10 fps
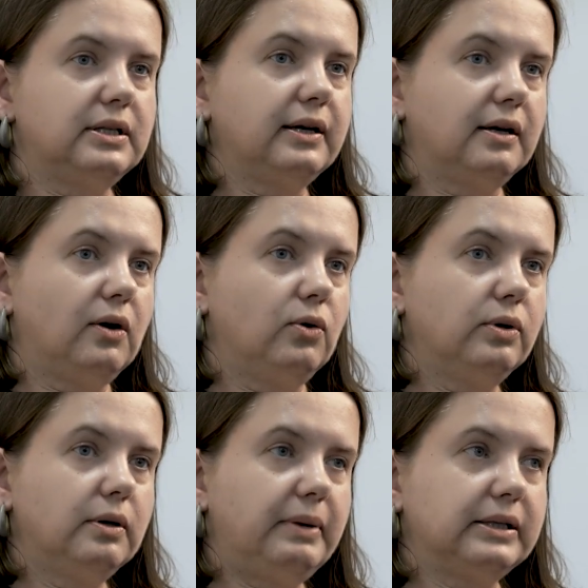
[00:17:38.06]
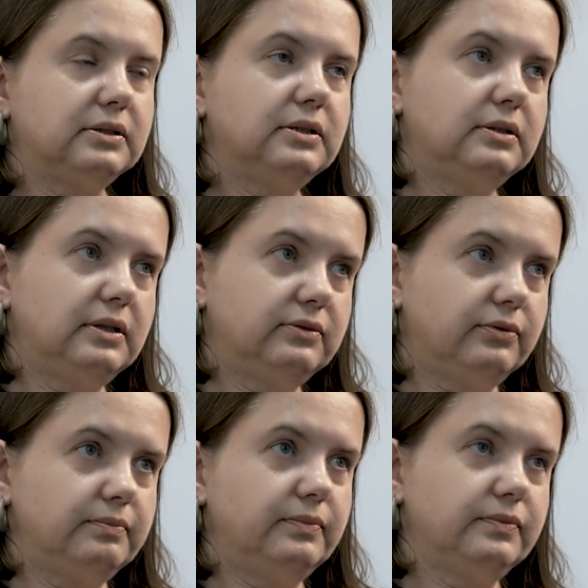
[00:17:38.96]
is done now. But
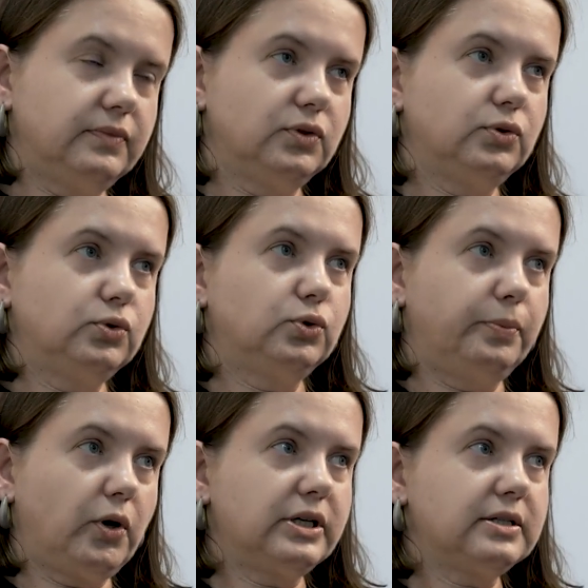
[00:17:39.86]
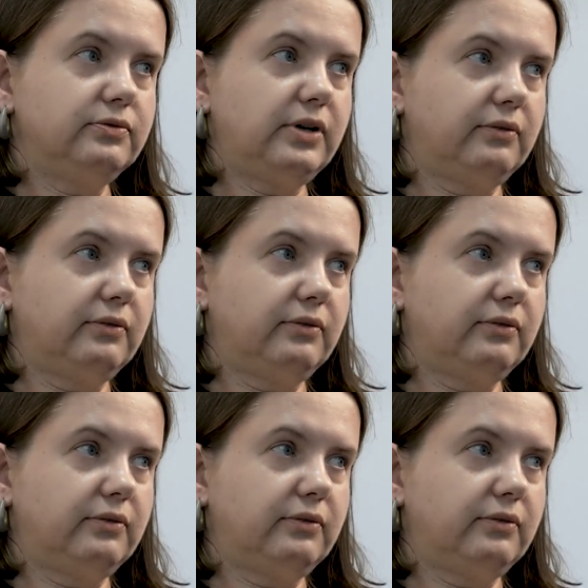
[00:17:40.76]
to be honest,